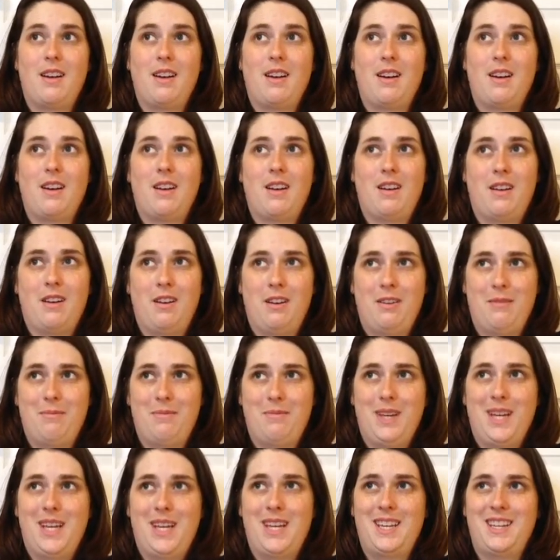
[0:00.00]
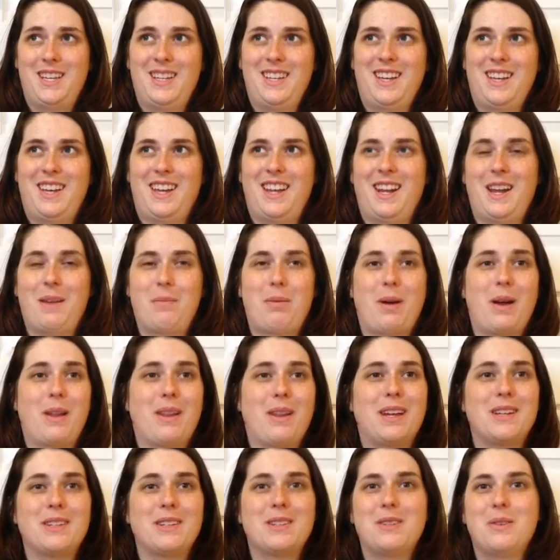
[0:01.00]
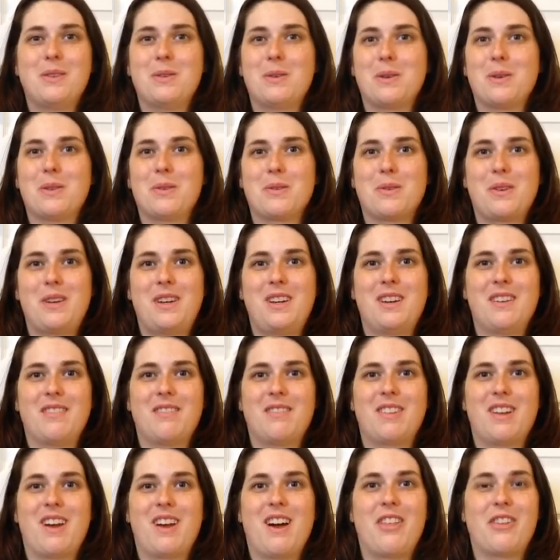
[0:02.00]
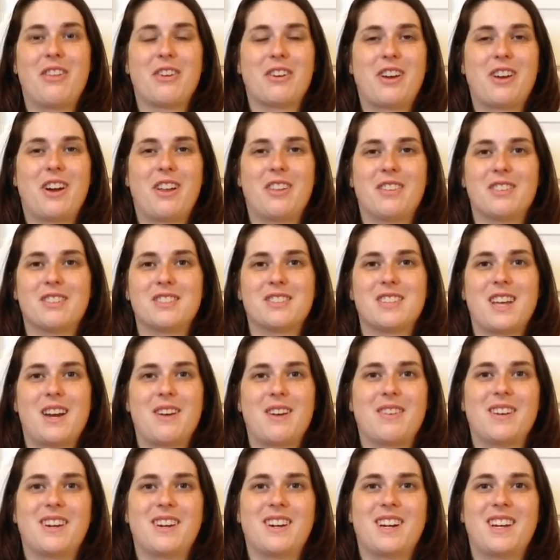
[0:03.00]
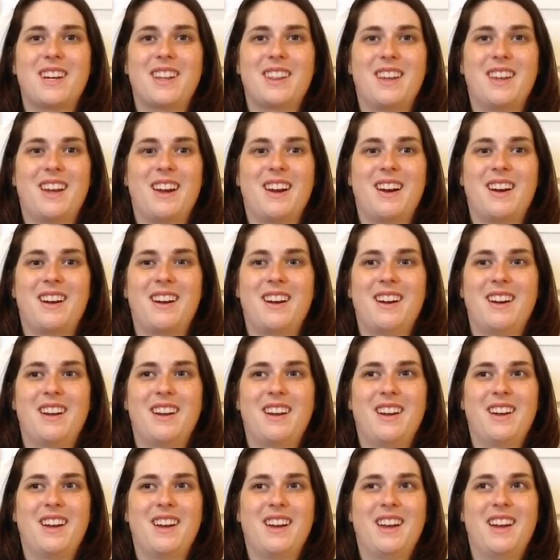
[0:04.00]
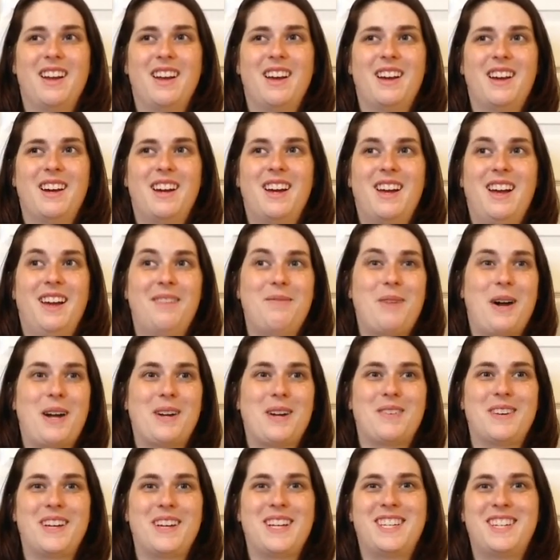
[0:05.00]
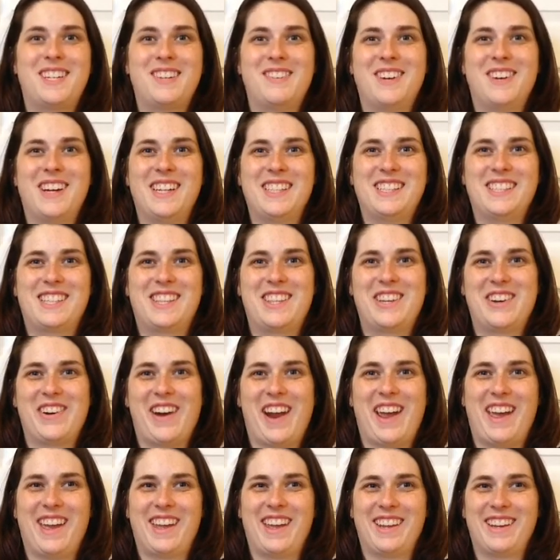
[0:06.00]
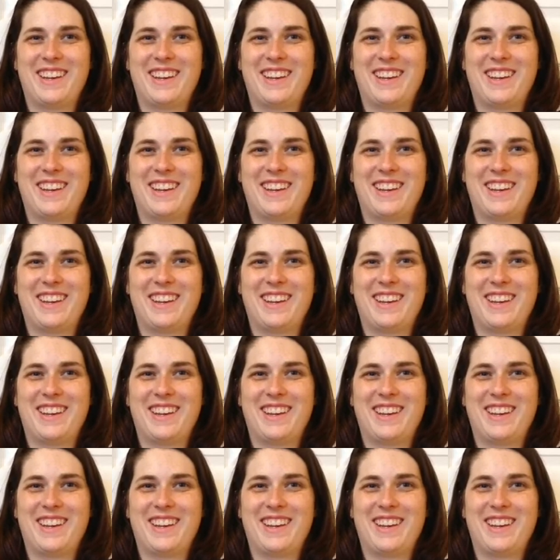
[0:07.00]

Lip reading: And I bought like 2 or 3 of the other colors that were in there. I bought way too much thread.